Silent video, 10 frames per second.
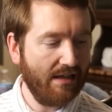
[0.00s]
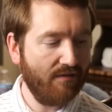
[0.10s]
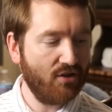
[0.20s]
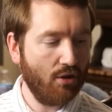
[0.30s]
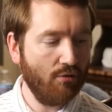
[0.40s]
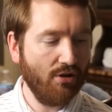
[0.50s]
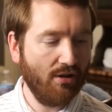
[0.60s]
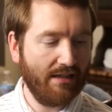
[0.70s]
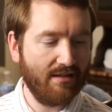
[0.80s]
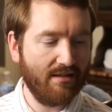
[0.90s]
If so, do you
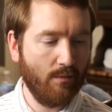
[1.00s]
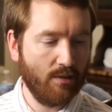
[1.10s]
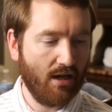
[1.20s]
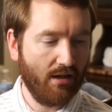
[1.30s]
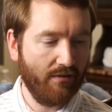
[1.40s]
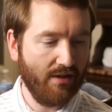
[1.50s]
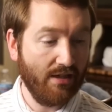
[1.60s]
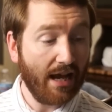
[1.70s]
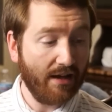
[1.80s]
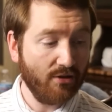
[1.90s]
like the cinematography?
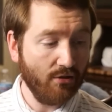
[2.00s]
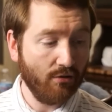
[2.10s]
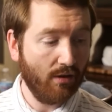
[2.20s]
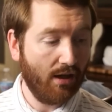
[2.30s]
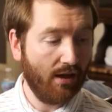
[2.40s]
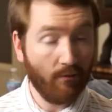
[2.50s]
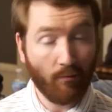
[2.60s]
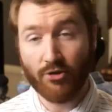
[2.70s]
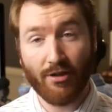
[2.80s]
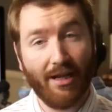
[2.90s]
Yeah, I do. I
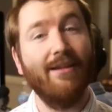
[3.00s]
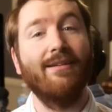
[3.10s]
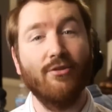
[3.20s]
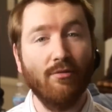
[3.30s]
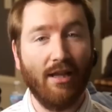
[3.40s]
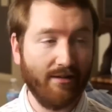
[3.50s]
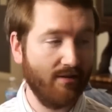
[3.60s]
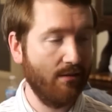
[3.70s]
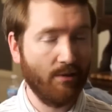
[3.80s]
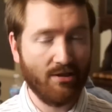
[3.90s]
watch it, and I do like the
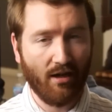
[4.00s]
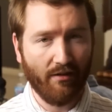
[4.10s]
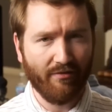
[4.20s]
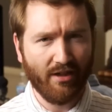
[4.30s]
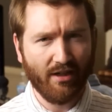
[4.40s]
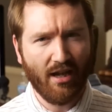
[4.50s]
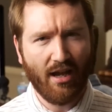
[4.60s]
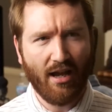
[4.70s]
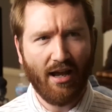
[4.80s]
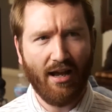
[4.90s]
cinematography.
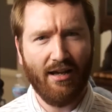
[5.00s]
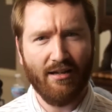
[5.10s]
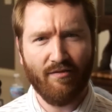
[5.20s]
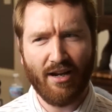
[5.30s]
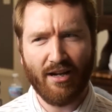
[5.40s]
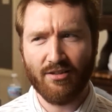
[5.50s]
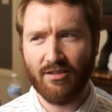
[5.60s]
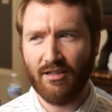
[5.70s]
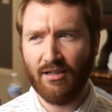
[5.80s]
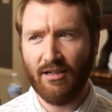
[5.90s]
In
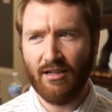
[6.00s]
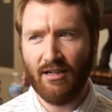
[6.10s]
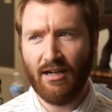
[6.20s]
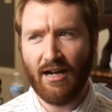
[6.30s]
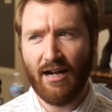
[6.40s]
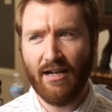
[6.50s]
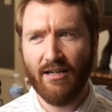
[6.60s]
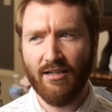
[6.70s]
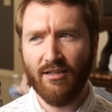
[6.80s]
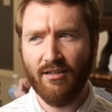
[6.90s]
fact,
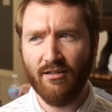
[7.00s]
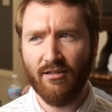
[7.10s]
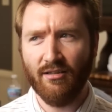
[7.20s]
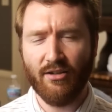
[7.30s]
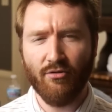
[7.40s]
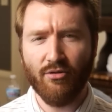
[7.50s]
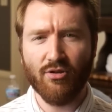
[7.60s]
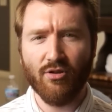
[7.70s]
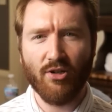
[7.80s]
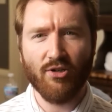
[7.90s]
I don't
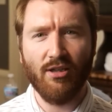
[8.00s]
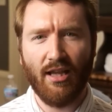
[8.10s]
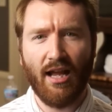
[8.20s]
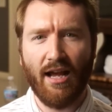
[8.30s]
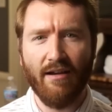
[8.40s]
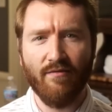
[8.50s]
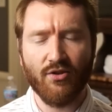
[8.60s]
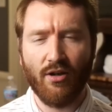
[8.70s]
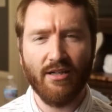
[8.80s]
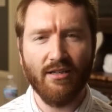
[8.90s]
usually watch it live,
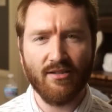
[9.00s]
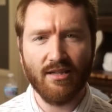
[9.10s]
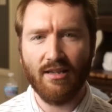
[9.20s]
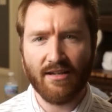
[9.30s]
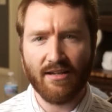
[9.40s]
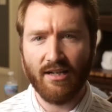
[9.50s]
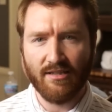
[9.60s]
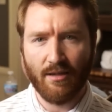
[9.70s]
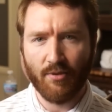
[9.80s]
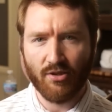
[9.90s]
so I didn't see last
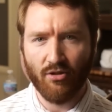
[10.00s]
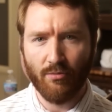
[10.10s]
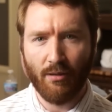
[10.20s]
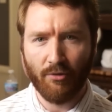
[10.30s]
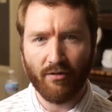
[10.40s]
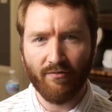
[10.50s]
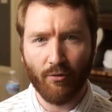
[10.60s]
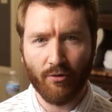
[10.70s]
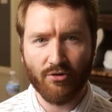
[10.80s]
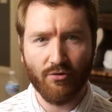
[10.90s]
night's episode, but I'm looking
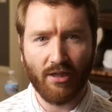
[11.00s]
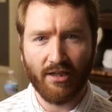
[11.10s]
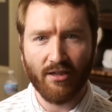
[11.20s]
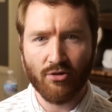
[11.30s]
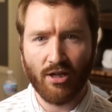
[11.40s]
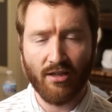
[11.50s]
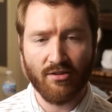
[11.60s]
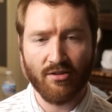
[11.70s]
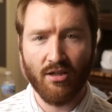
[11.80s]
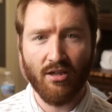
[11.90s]
forward to when I get a
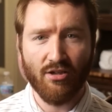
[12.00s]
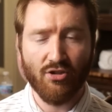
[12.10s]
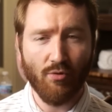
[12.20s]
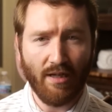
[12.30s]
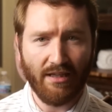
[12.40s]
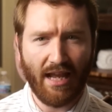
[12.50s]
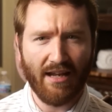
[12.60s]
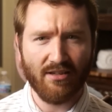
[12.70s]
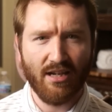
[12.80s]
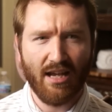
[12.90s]
chance doing
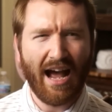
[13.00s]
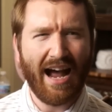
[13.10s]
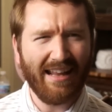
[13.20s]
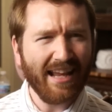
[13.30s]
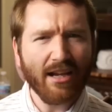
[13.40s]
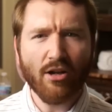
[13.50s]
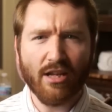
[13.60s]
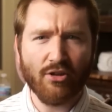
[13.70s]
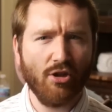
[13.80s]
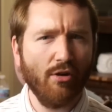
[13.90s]
that. I like on
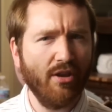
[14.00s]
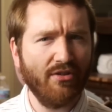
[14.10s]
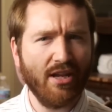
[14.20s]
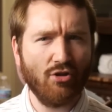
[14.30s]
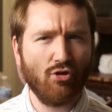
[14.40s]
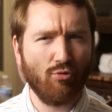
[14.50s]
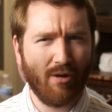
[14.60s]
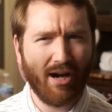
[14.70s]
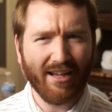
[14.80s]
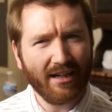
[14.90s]
that show that they
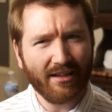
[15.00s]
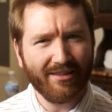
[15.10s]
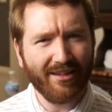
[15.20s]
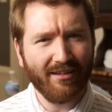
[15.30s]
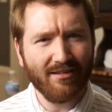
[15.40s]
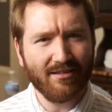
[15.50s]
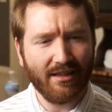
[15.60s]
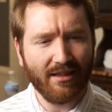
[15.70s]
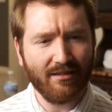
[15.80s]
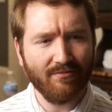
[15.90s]
try a lot of things.
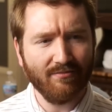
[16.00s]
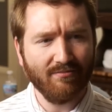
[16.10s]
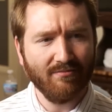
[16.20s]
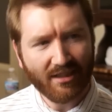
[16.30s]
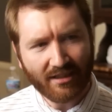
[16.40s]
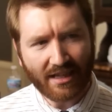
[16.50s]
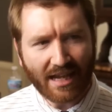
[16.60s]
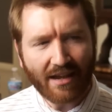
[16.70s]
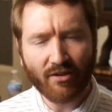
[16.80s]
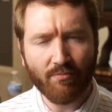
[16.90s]
Like, they
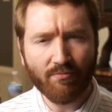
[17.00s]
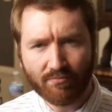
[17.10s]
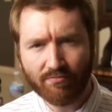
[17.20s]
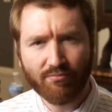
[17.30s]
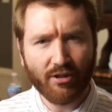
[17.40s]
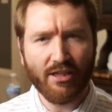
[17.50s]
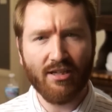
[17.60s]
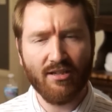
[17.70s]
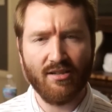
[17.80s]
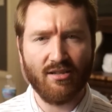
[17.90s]
have a pretty
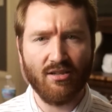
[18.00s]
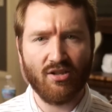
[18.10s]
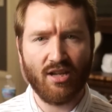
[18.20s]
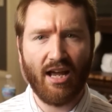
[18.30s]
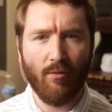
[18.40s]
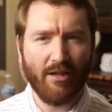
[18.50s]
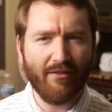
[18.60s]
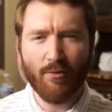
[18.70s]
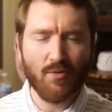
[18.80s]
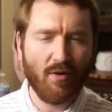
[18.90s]
consistent style, but
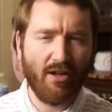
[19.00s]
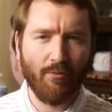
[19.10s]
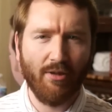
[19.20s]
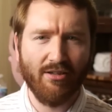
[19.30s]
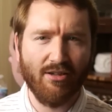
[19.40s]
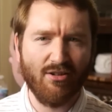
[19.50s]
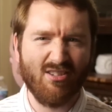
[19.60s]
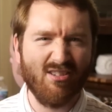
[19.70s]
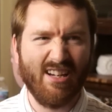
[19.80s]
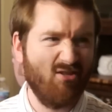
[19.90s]
every once in a while they're willing to
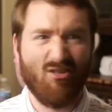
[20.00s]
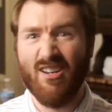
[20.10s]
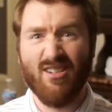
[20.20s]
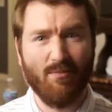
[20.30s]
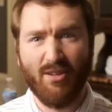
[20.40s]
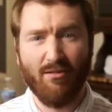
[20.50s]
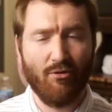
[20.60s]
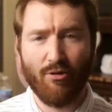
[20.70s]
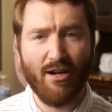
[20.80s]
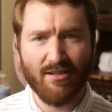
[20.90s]
just, like, try something
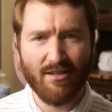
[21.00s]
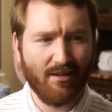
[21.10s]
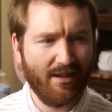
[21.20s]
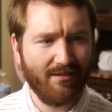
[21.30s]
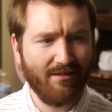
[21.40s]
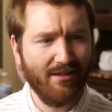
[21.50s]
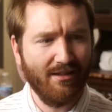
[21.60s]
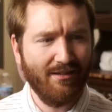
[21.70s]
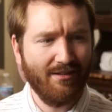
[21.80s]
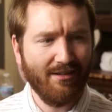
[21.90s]
crazy. Like,
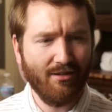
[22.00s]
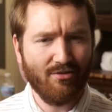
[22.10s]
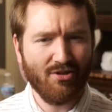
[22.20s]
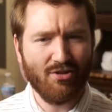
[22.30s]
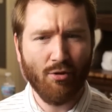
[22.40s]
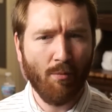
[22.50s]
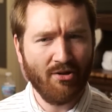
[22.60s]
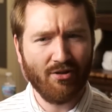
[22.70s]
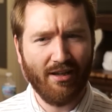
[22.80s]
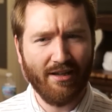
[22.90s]
you know, just do a
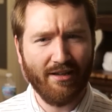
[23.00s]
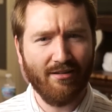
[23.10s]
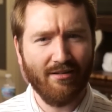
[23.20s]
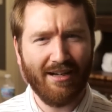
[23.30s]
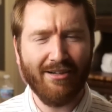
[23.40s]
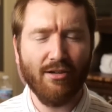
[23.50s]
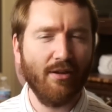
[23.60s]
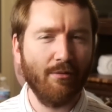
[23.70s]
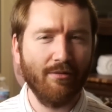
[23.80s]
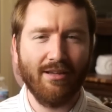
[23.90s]
bunch of, like, I don't
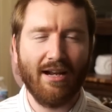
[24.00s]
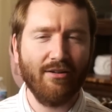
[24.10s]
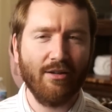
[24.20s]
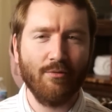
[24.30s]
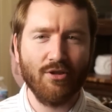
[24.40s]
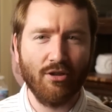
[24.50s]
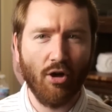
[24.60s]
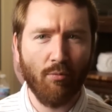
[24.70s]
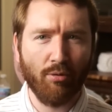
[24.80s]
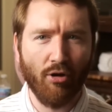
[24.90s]
think they were using
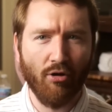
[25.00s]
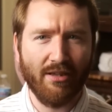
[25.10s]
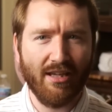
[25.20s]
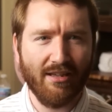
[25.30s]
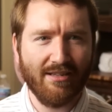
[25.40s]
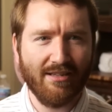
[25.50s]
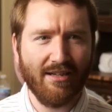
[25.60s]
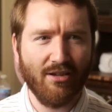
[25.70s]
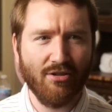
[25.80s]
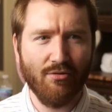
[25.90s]
GoPro, but
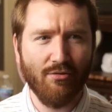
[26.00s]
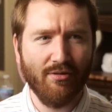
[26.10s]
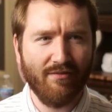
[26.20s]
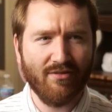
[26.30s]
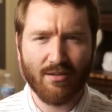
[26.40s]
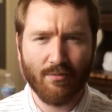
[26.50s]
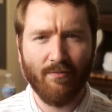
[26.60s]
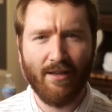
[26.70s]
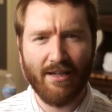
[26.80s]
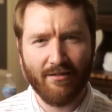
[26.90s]
they've done some,
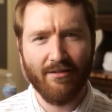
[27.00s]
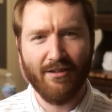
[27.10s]
like,